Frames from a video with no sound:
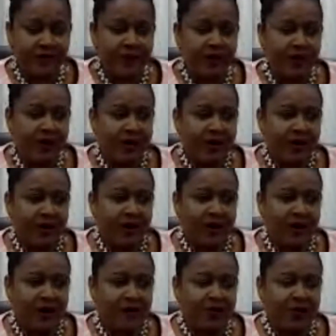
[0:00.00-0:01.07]
Right.
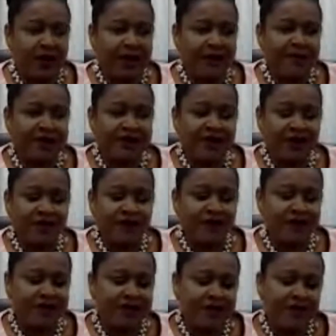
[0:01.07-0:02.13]
Um, let me start with
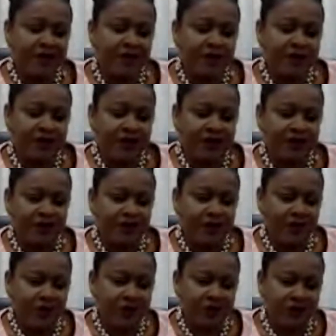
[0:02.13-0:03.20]
the sea because that's the
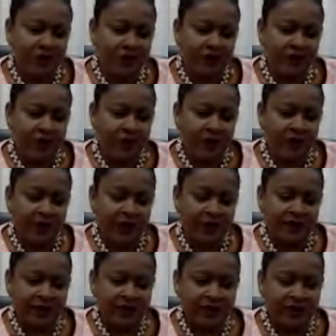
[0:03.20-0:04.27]
focus of the
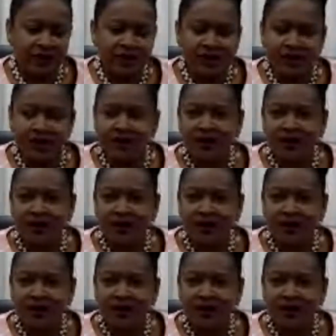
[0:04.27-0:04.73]
organization.